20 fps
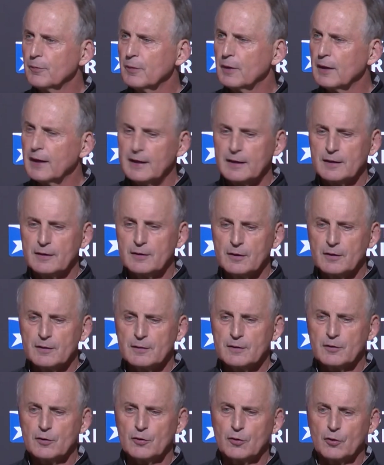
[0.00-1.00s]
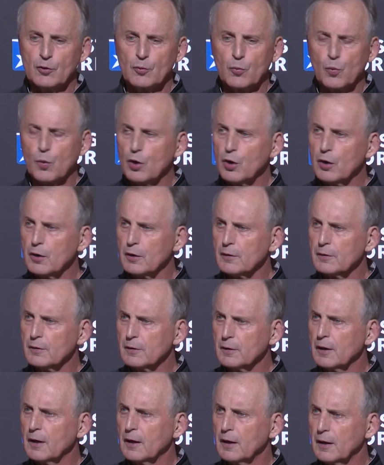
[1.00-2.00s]
letting their work
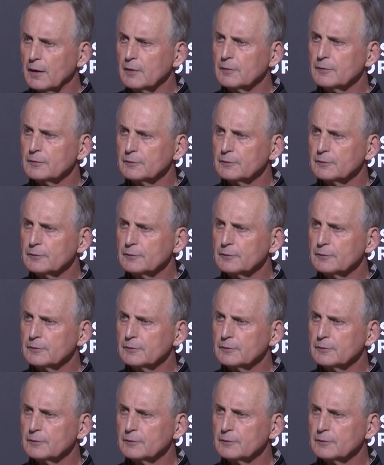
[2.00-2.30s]
uh,